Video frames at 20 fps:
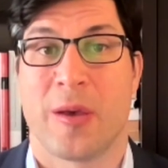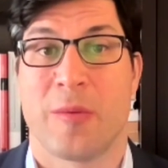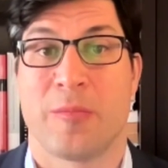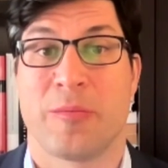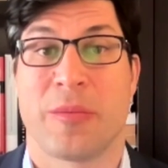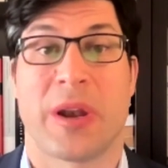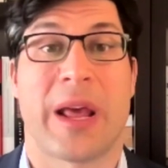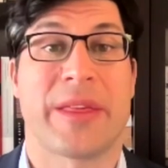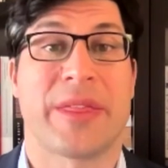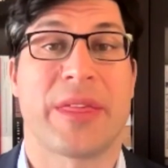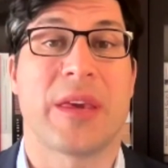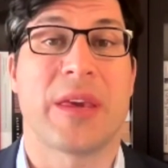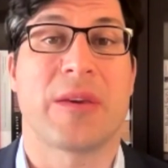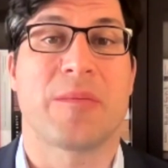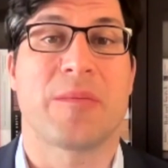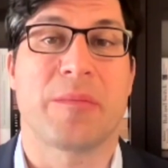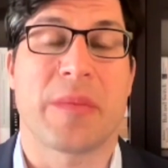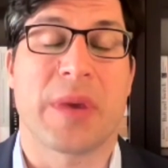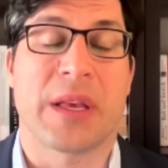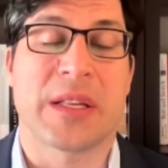But I think
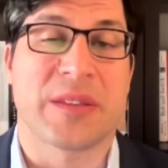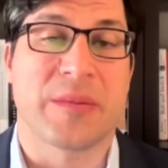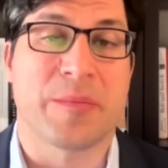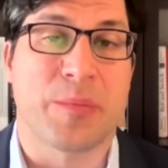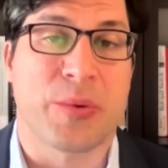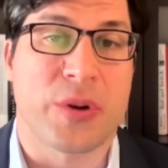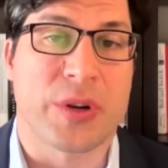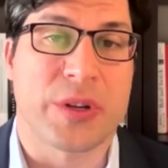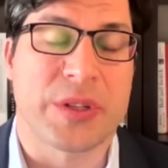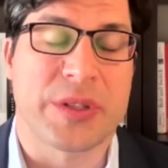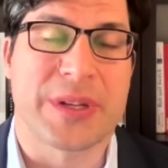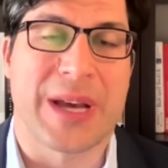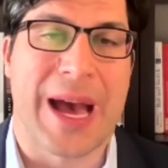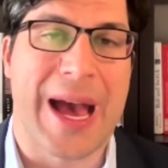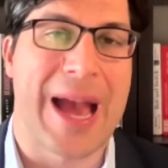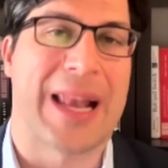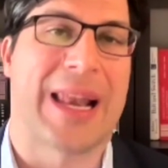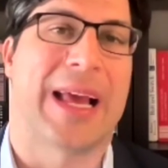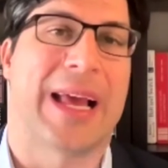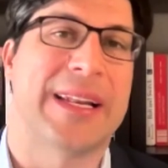it's important to
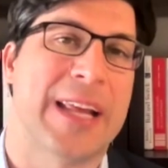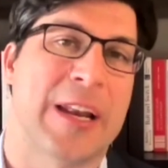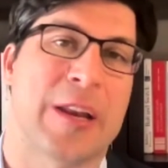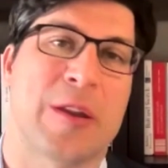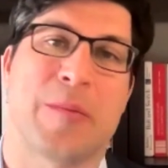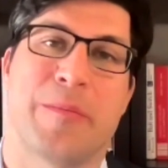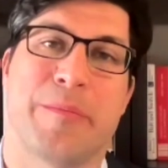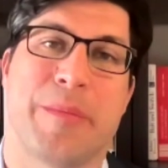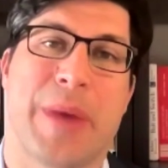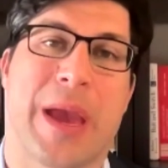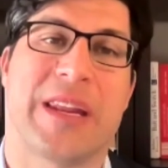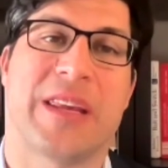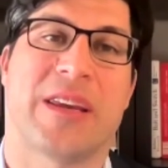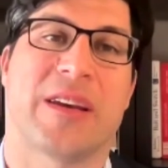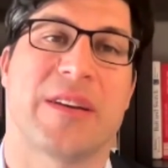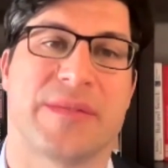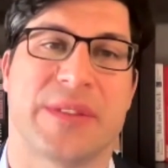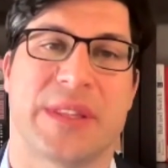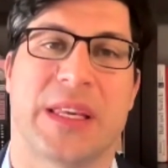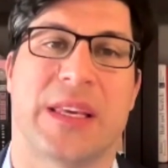highlight that many
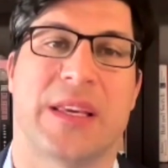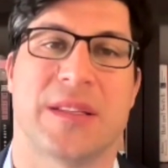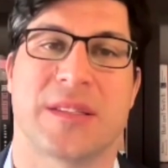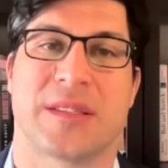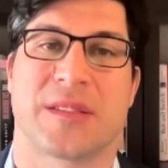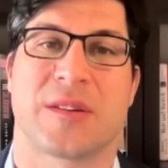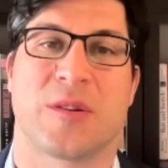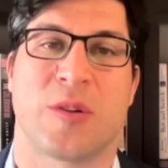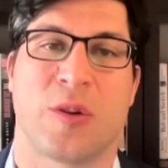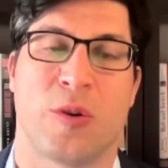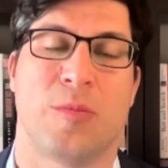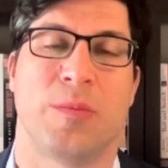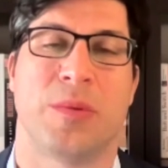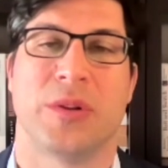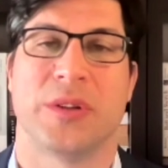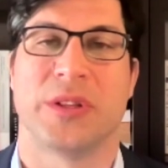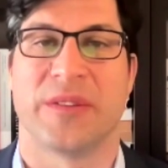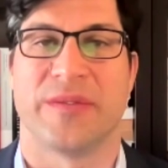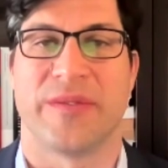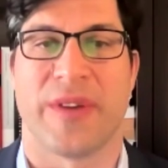of these
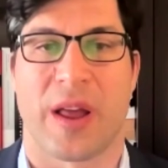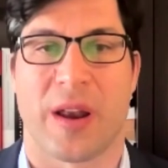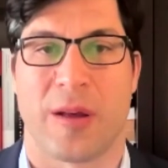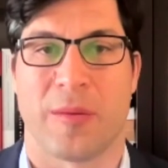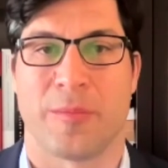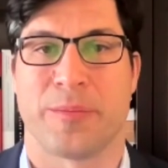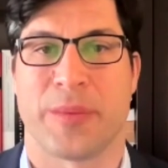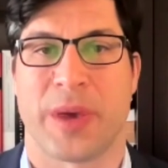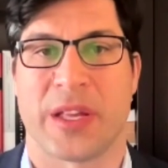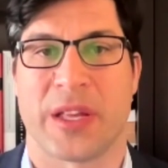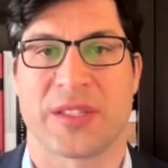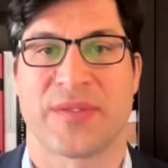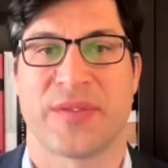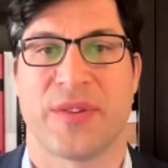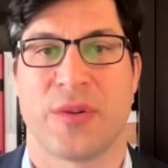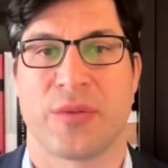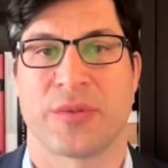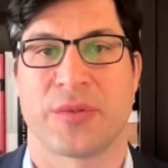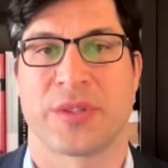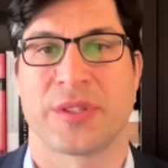global developments
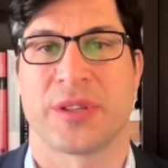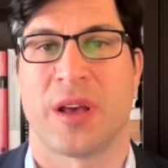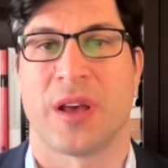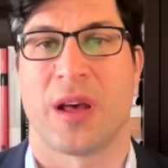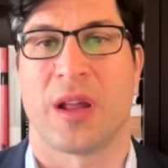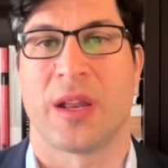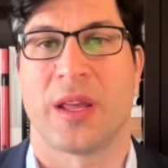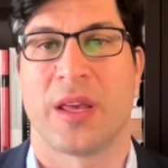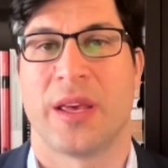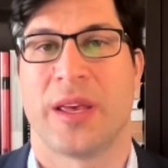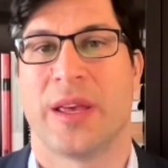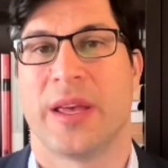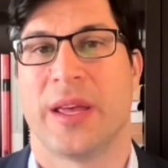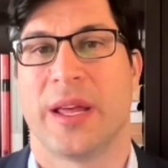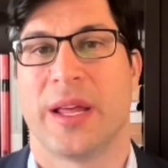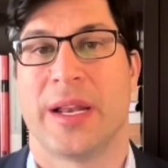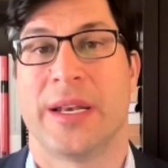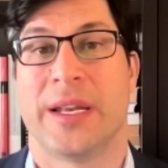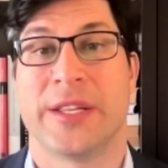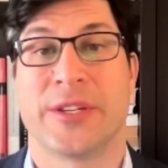focus on
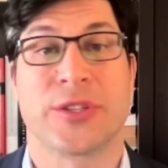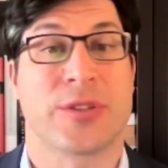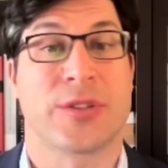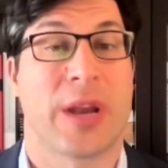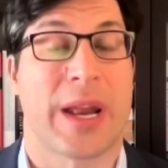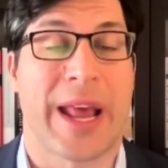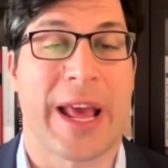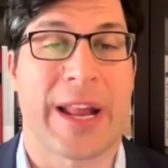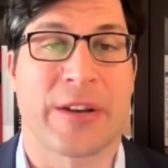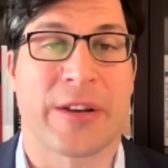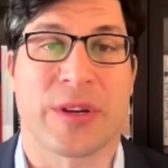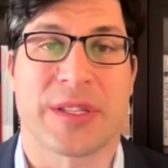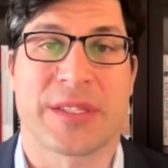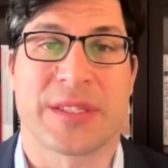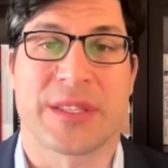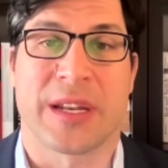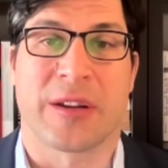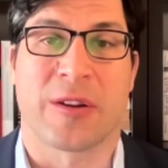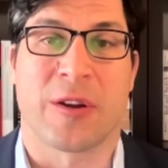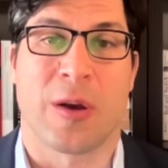digital antitrust
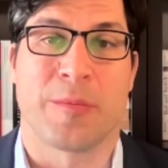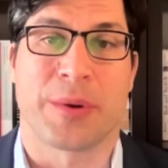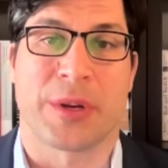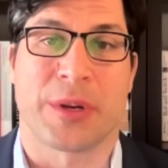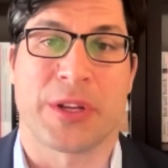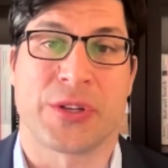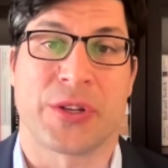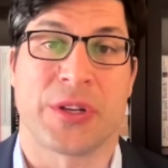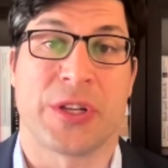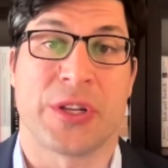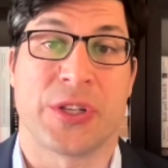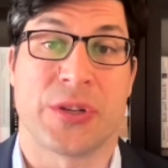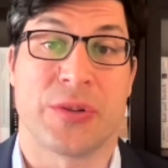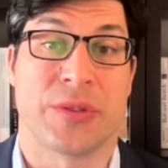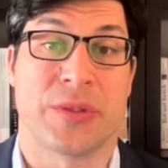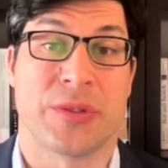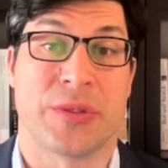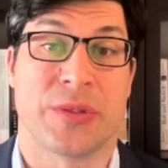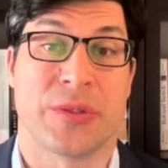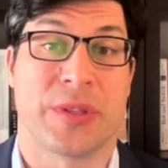and competition
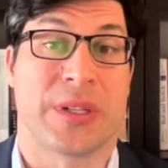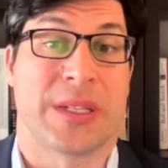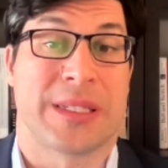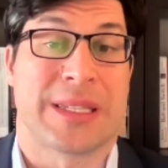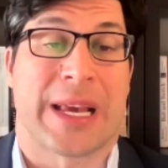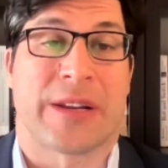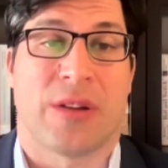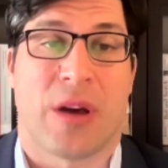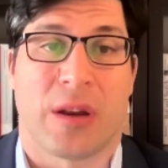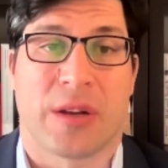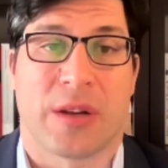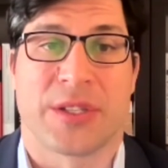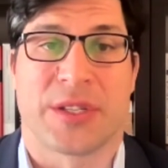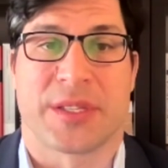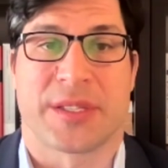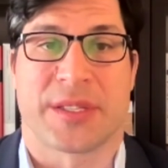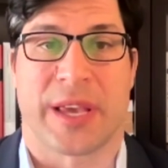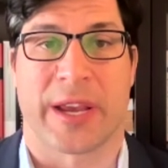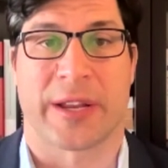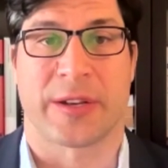issues in the technology
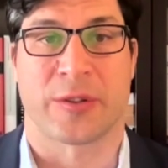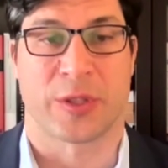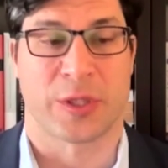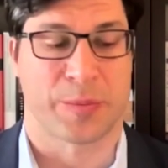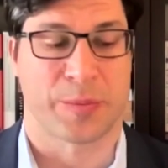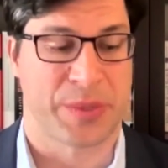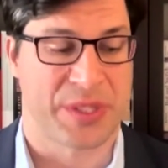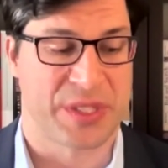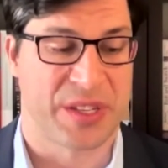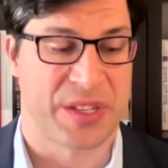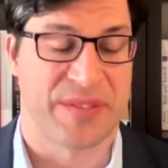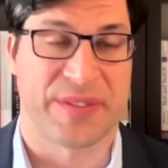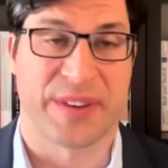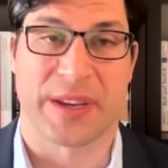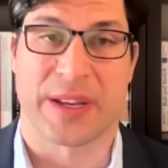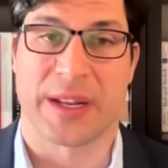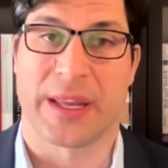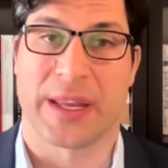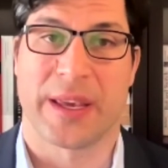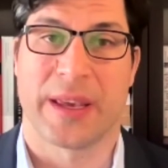sector
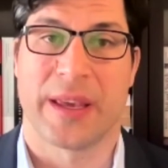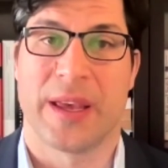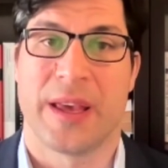specifically.